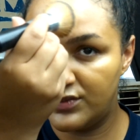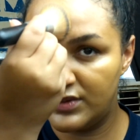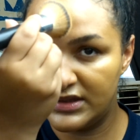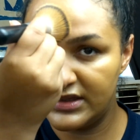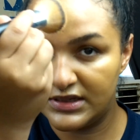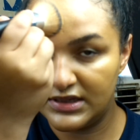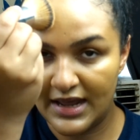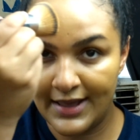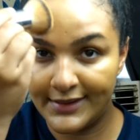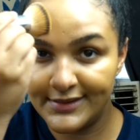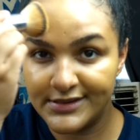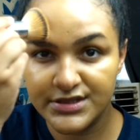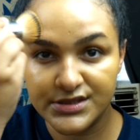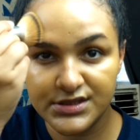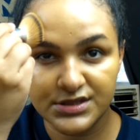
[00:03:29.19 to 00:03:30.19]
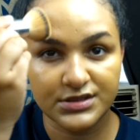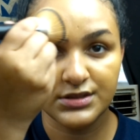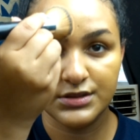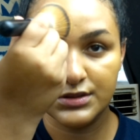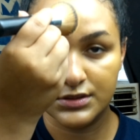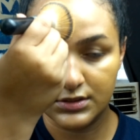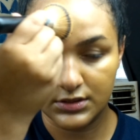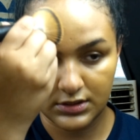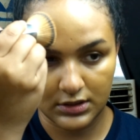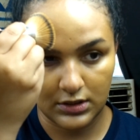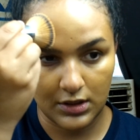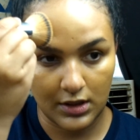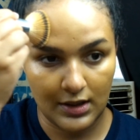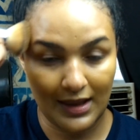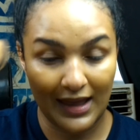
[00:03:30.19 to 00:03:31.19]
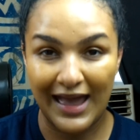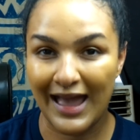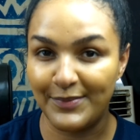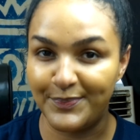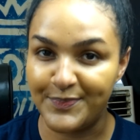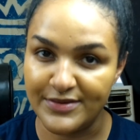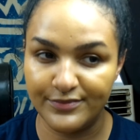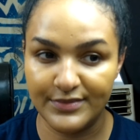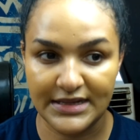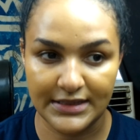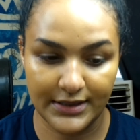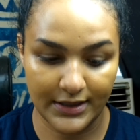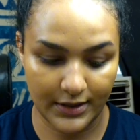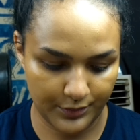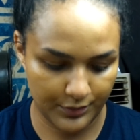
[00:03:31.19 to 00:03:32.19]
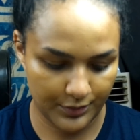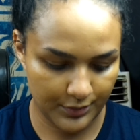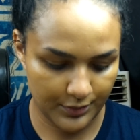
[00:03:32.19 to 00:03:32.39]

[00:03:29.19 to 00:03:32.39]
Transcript: really nice happy medium